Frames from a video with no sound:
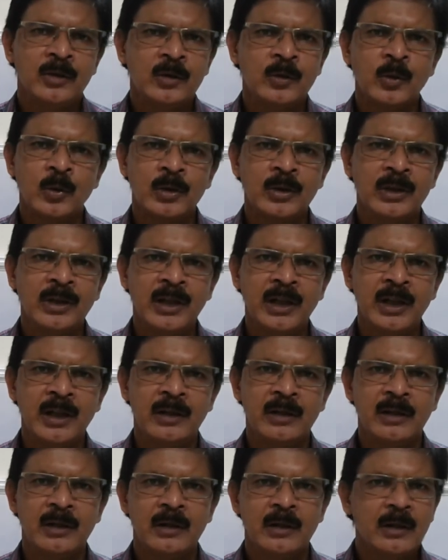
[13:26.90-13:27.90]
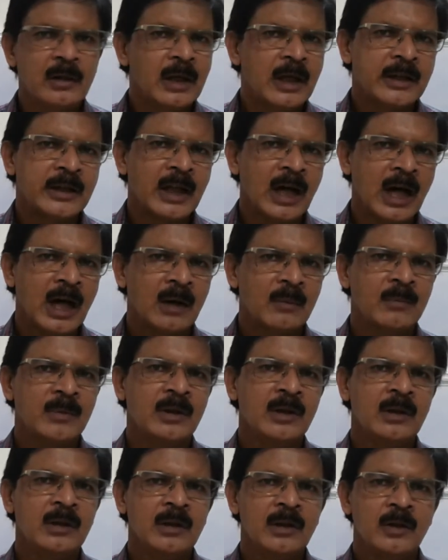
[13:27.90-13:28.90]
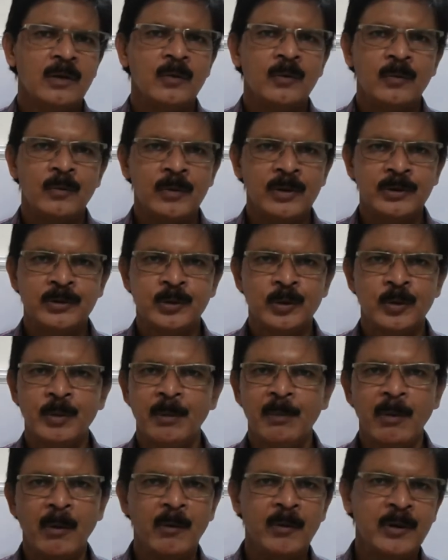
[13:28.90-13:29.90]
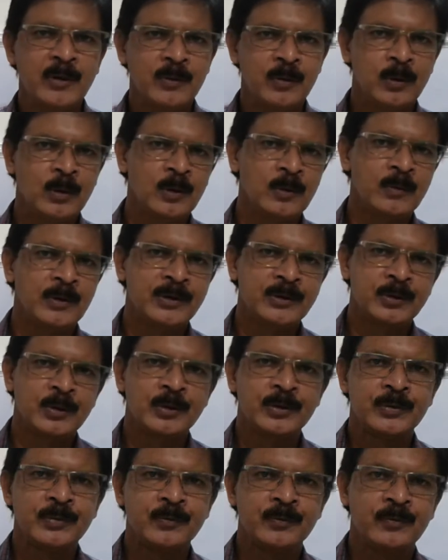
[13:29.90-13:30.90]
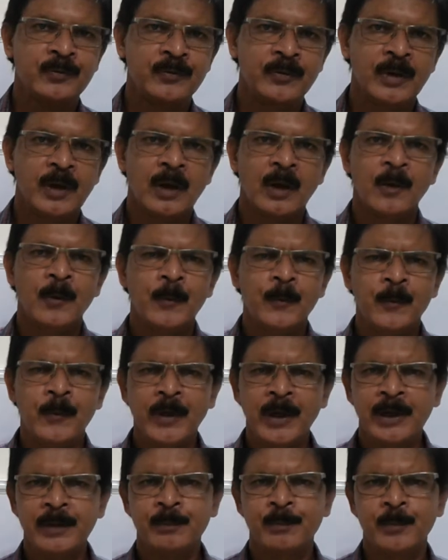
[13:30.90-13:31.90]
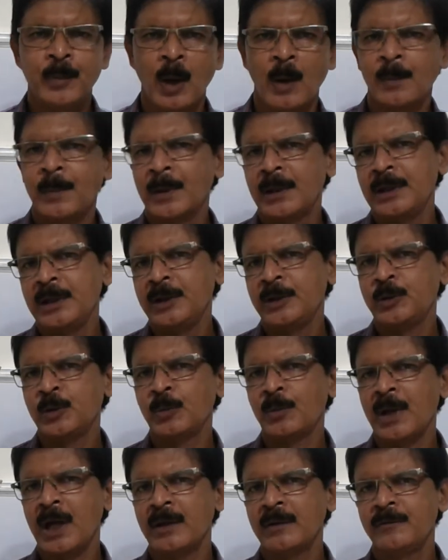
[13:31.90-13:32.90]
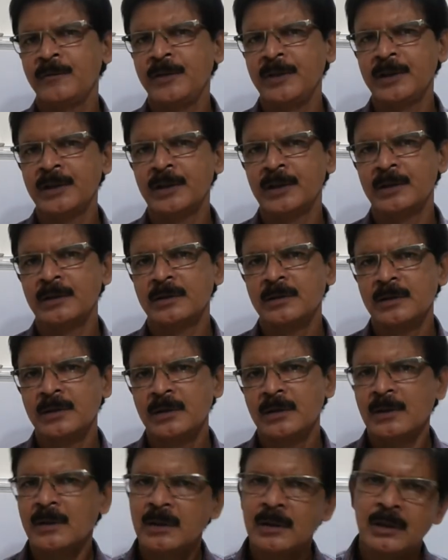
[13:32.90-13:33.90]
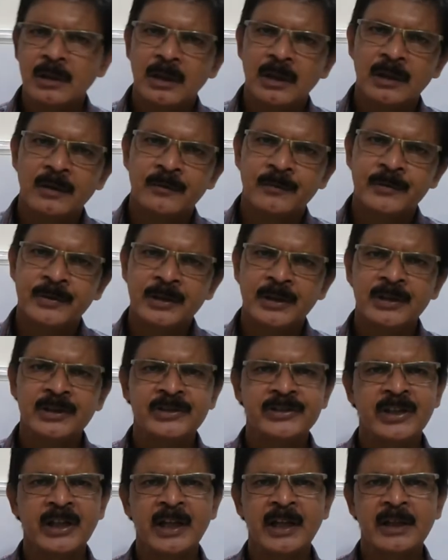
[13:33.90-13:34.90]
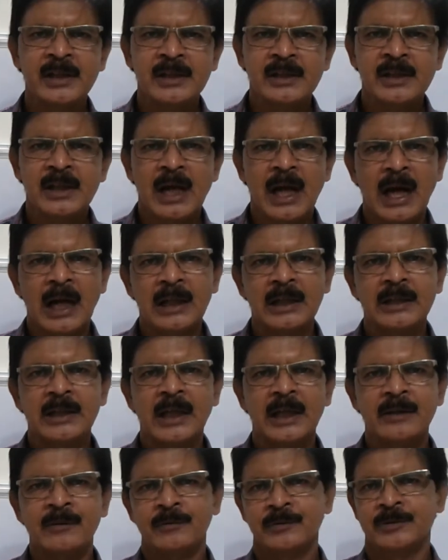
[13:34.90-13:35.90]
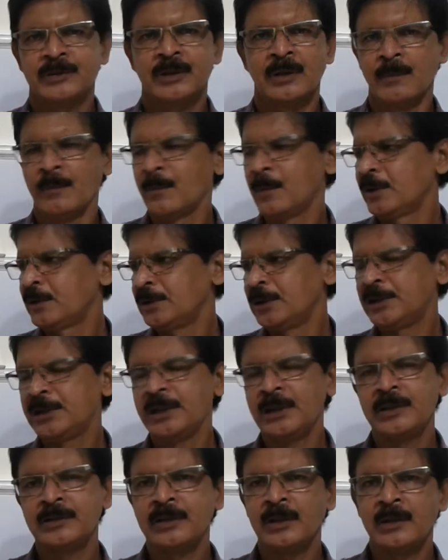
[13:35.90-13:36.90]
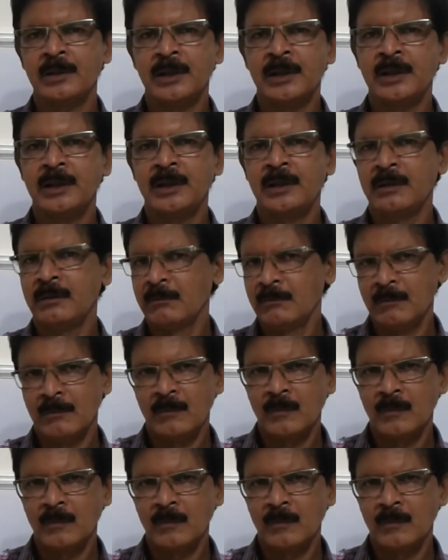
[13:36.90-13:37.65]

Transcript: don't need an armor which should be beautiful, which should fit properly to my figure. Instead, I'll get some itne sare